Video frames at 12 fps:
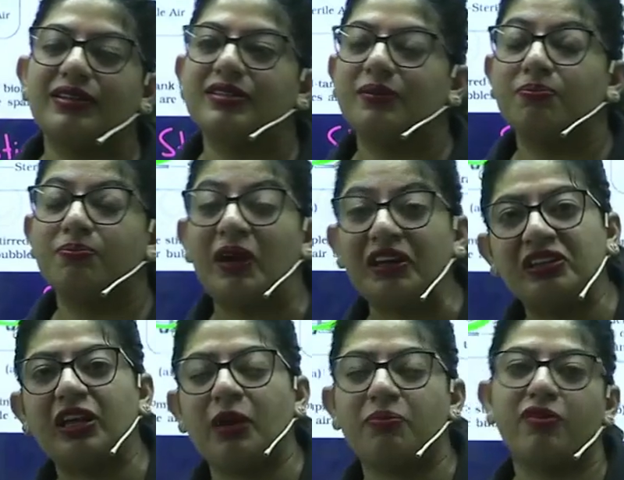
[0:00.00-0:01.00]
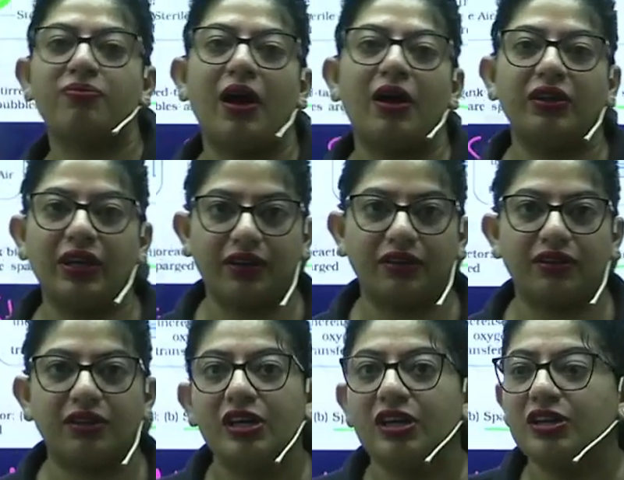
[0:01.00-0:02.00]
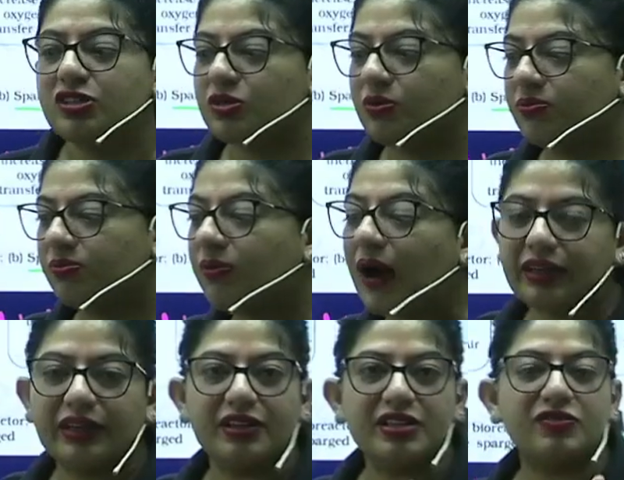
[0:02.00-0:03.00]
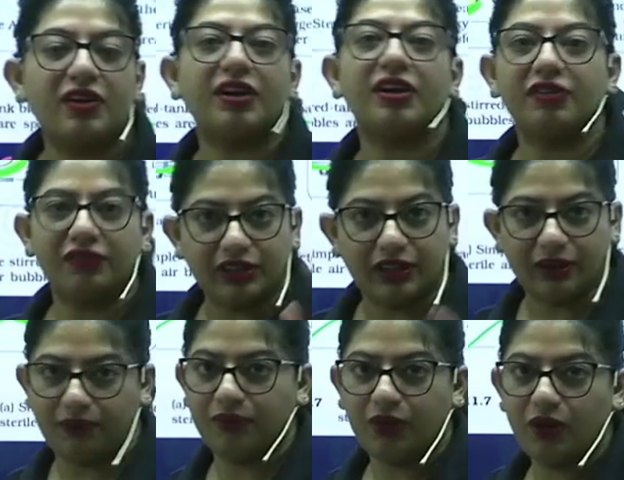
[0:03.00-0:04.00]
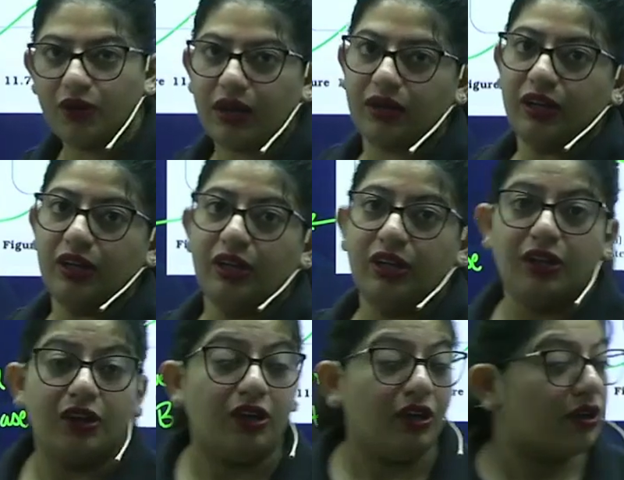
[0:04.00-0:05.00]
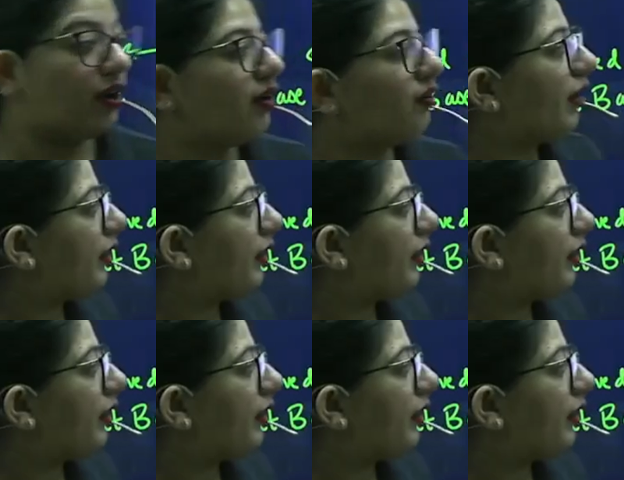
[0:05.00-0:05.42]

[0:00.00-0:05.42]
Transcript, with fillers: many type of bioreactor. So market is flooded with them. Okay. Alright,